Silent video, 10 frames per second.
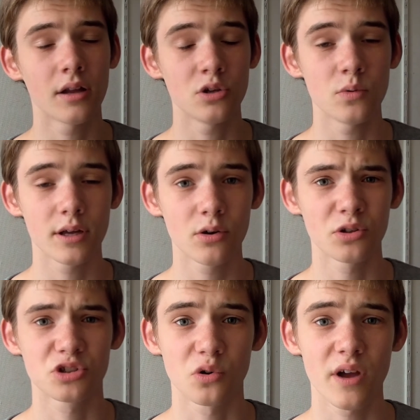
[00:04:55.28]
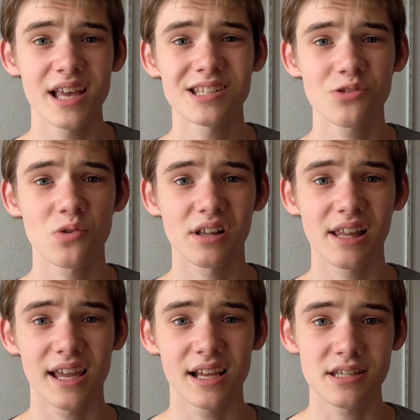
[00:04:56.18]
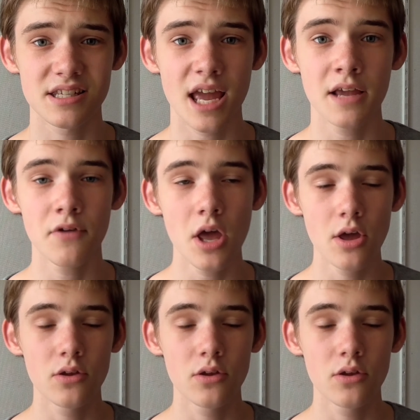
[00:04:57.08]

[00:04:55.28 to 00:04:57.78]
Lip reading: doing Ctrl S or clicking save,